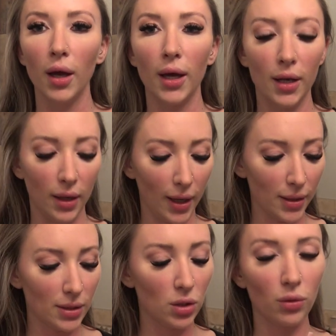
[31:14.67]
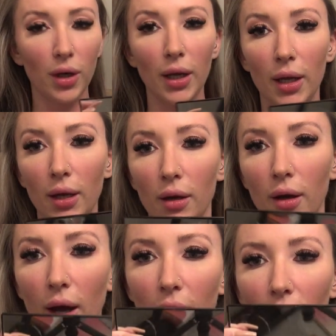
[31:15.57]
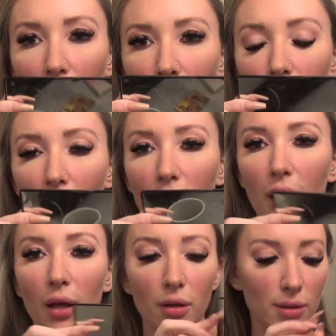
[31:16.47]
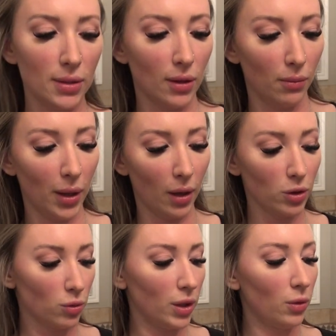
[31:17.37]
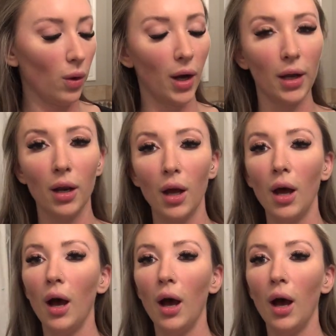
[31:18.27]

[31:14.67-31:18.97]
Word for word: and it has three highlighters on it so you can pick which one you want.